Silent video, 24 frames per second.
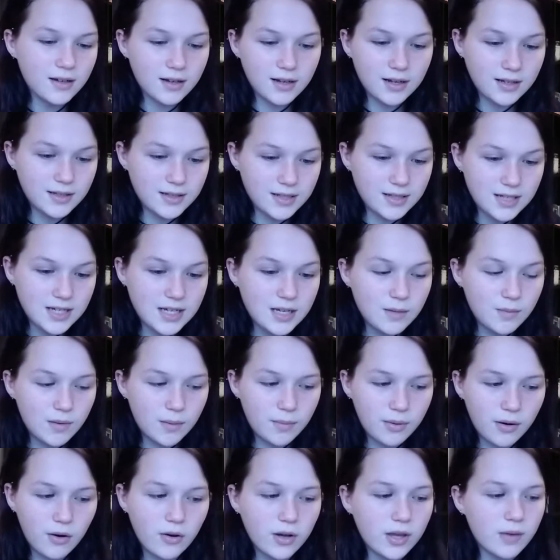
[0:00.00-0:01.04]
a team in a
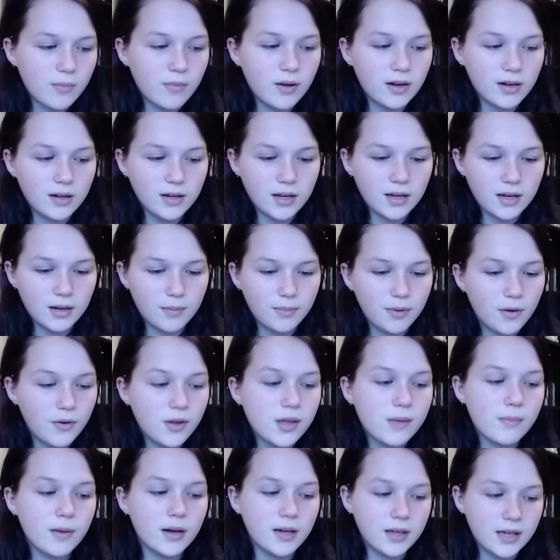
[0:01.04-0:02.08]

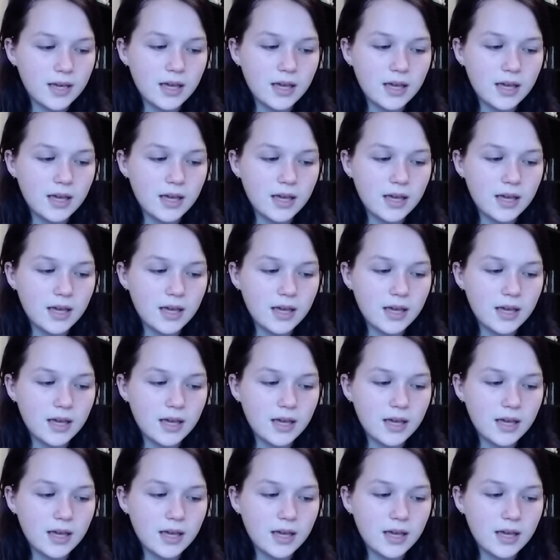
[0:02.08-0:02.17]
Pokemon